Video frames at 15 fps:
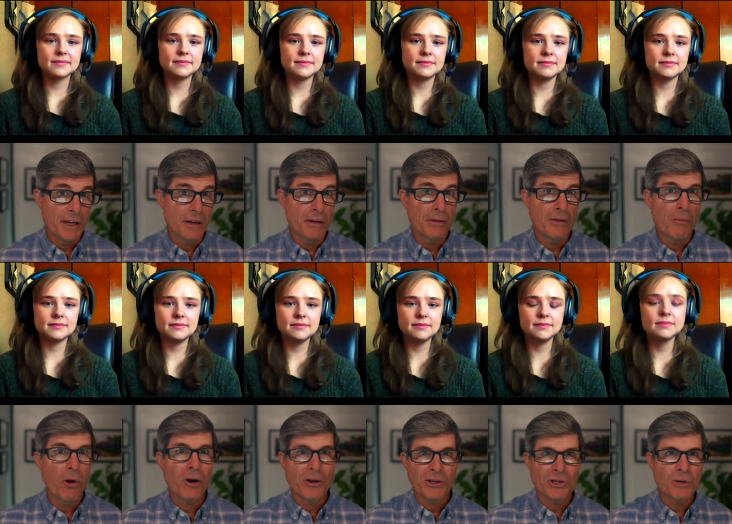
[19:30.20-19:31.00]
Speaker 1: then the
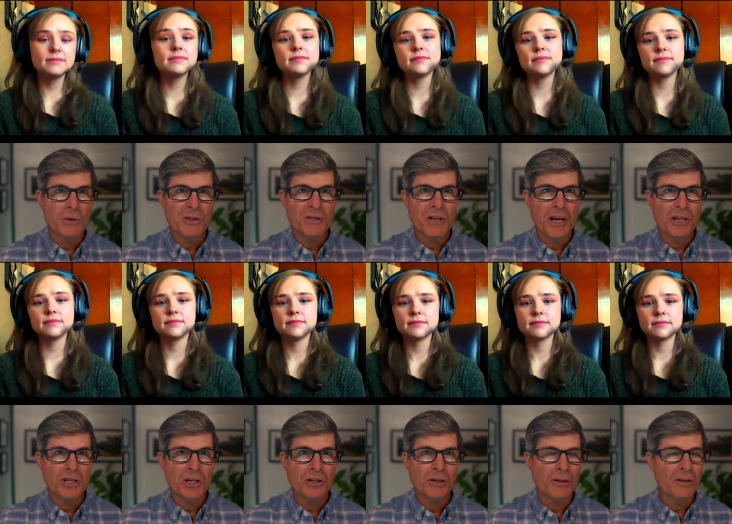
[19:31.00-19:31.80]
Market Street
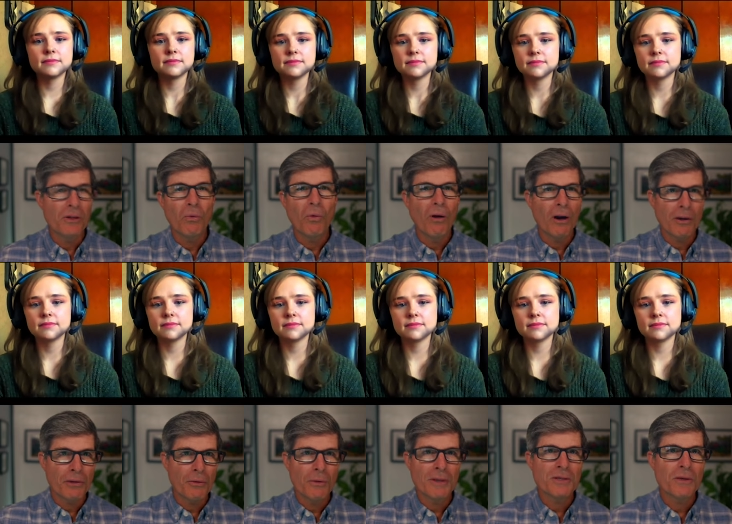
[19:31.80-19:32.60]
station, and then walk
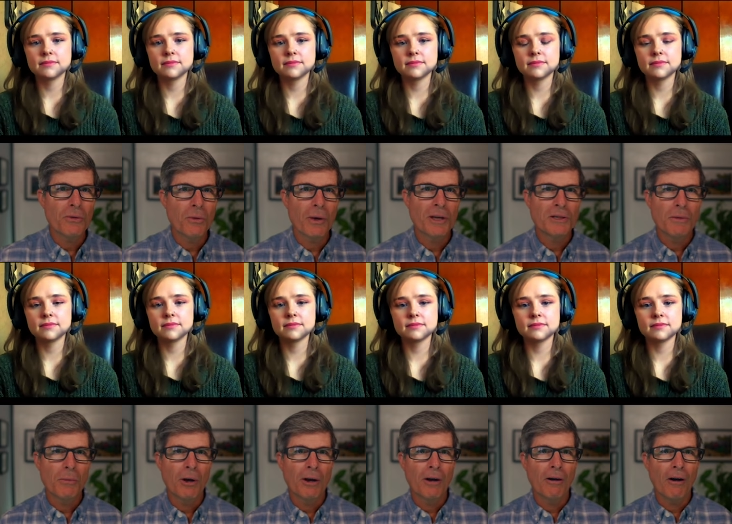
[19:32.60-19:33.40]
the rest of the way to
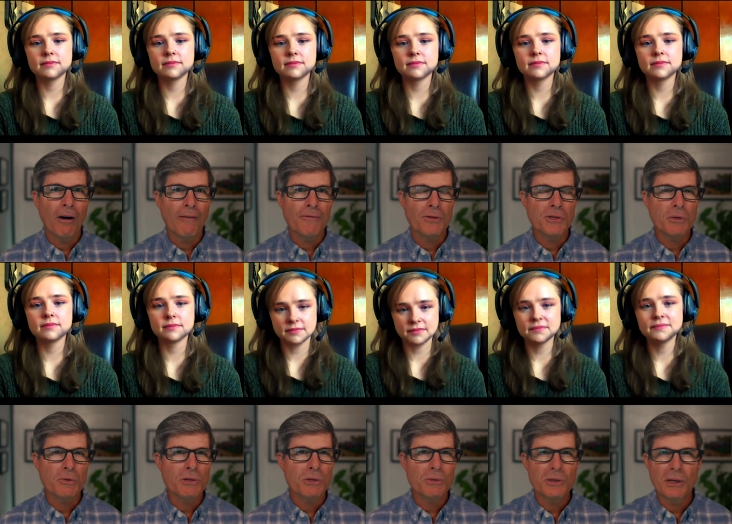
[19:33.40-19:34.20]
my office,
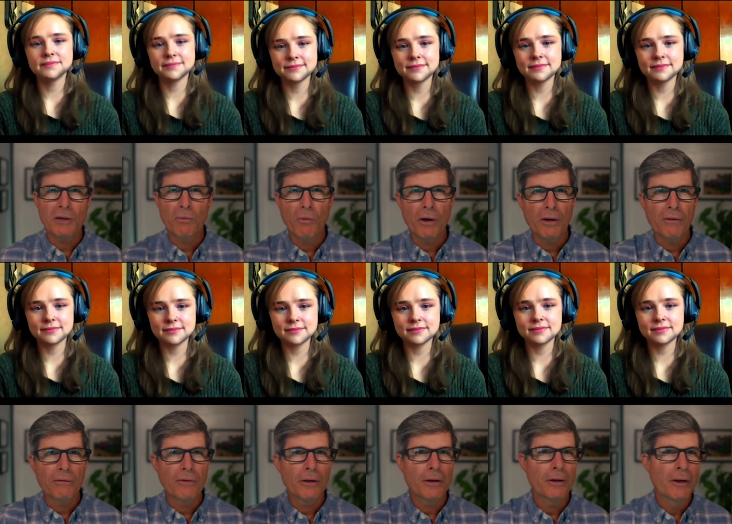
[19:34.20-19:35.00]
which was in one
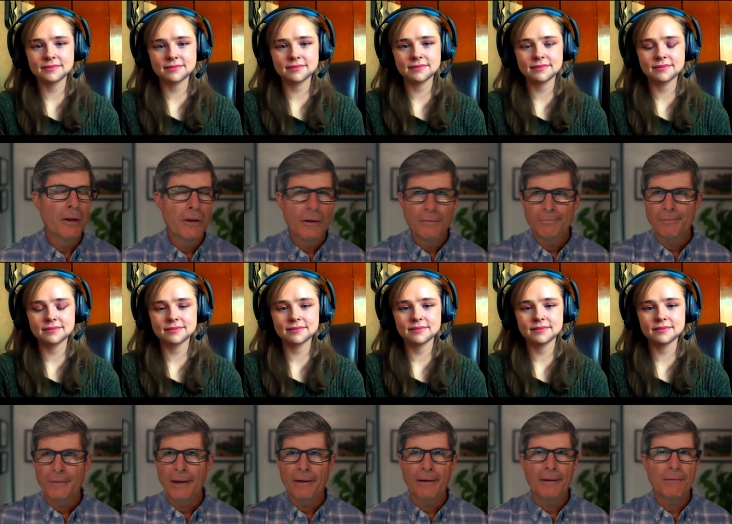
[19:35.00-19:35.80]
of the
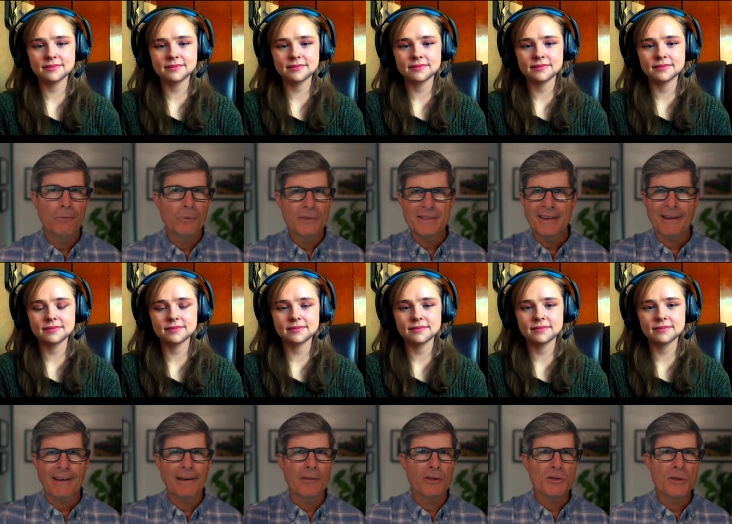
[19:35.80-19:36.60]
uh, was like
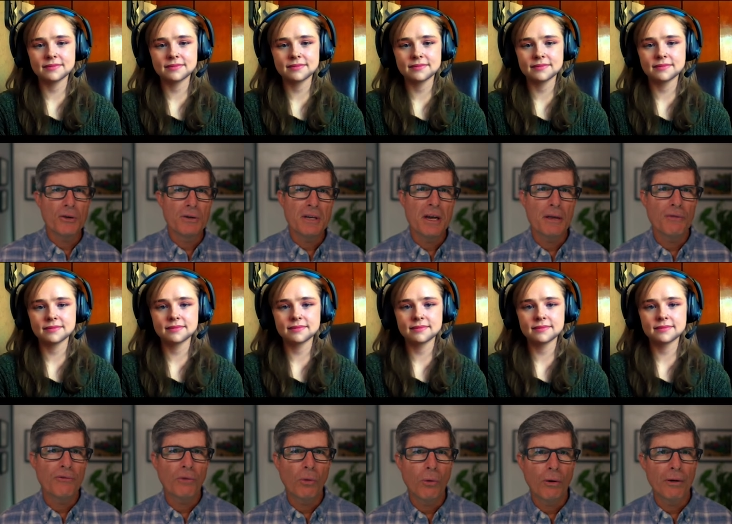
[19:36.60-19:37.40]
on the 38th
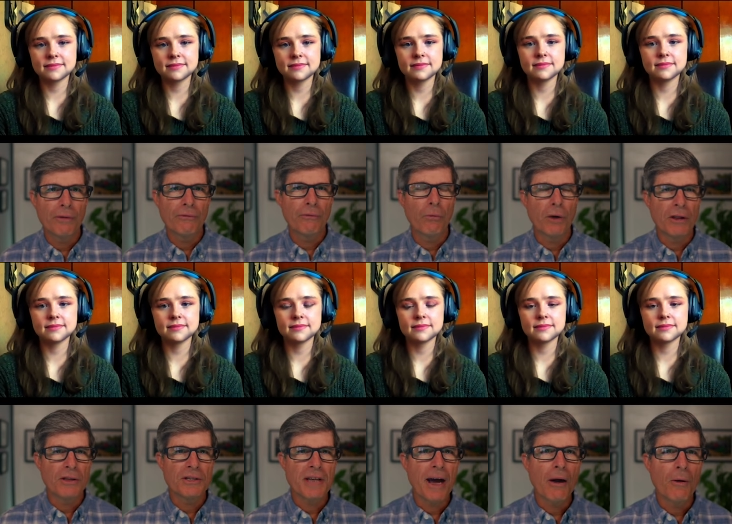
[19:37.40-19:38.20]
floor of one of
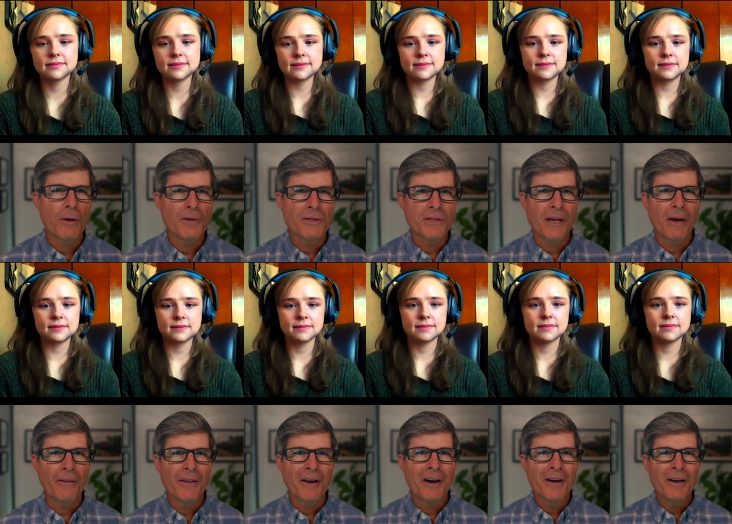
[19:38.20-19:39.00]
the towers
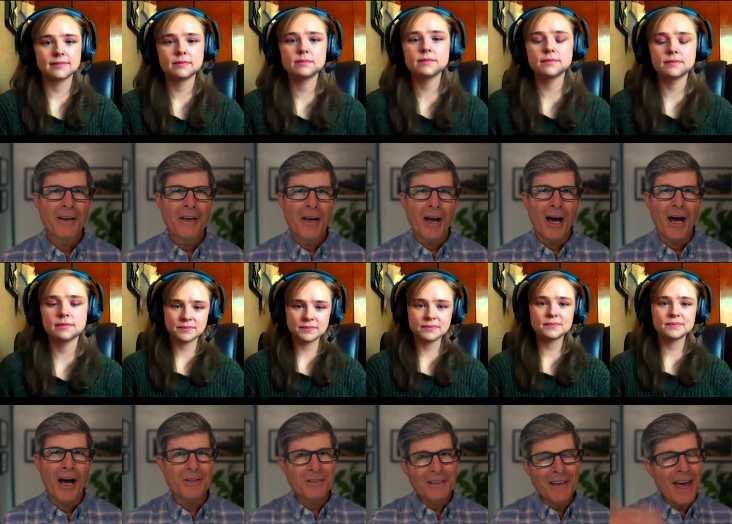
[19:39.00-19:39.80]
down there.
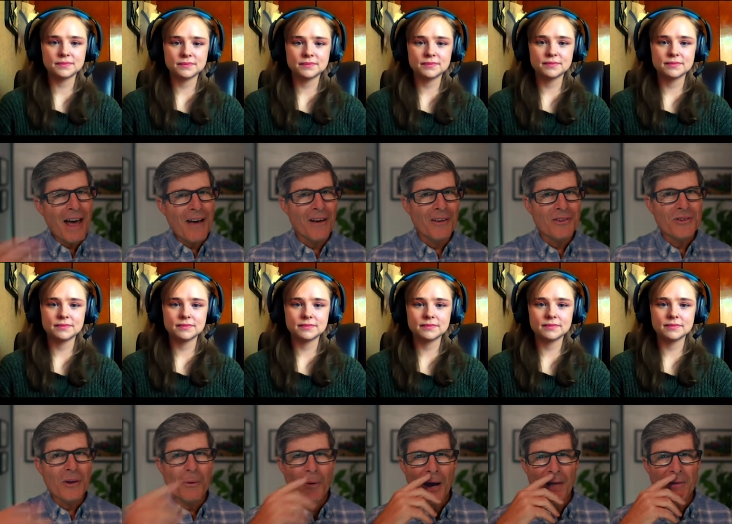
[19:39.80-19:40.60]
But yeah,
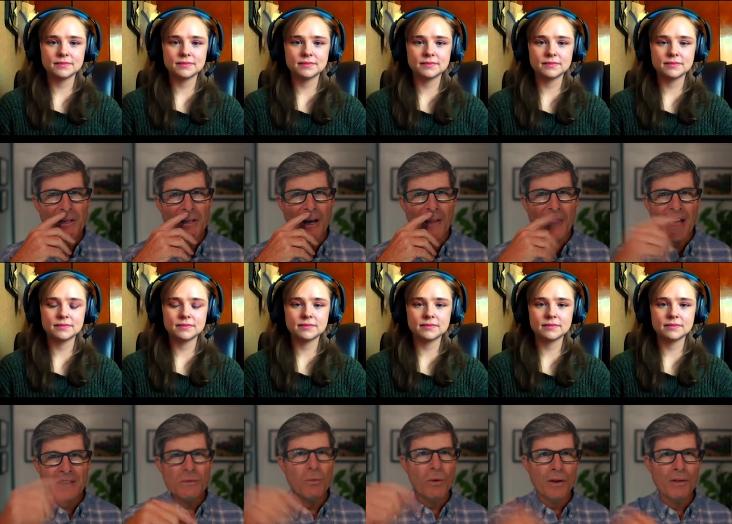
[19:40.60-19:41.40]
so I mean, uh,
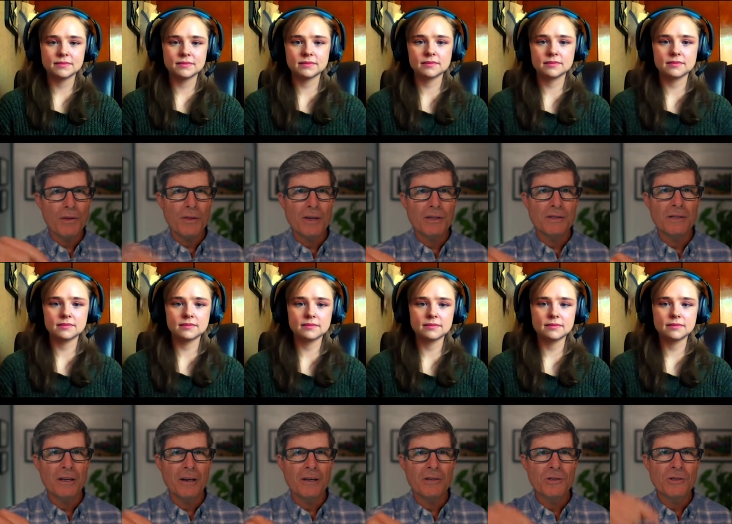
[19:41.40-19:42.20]
that's one of the things
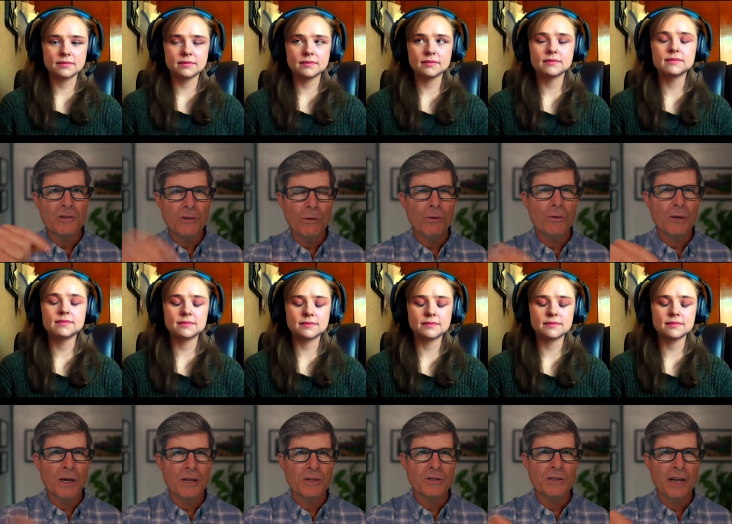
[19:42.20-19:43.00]
that is so
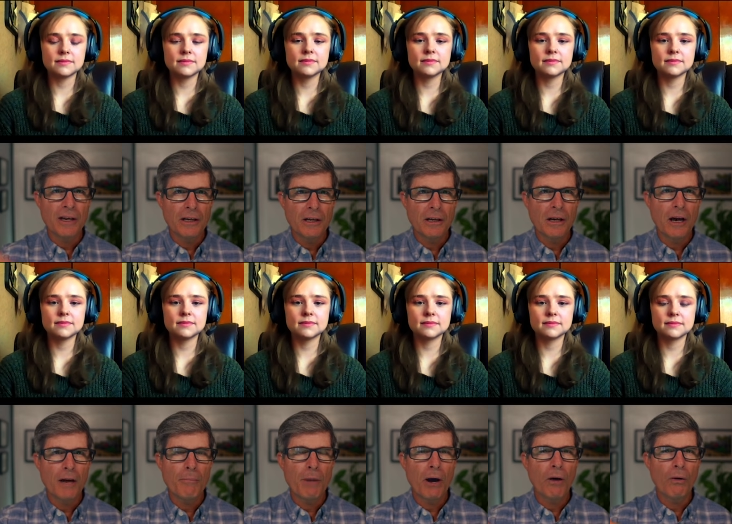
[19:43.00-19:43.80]
exciting
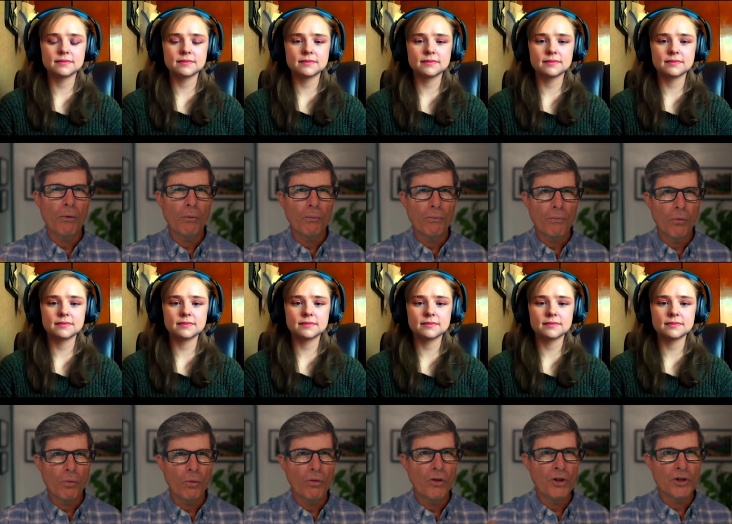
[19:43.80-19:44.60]
about
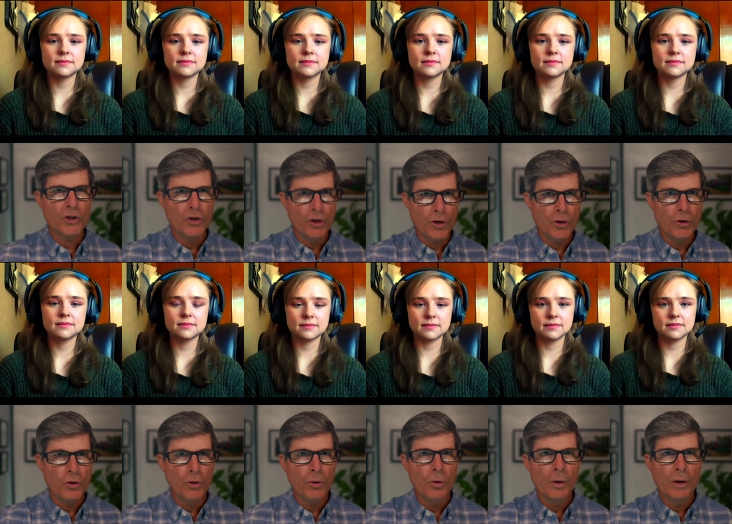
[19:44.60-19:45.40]
this
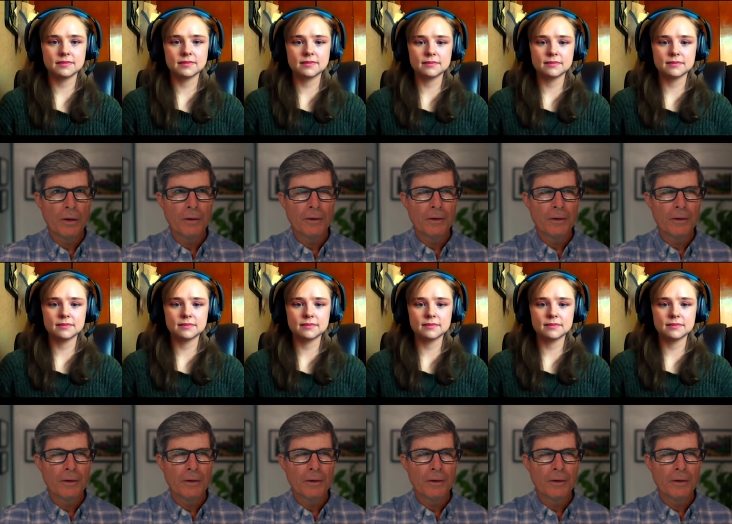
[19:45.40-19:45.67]
new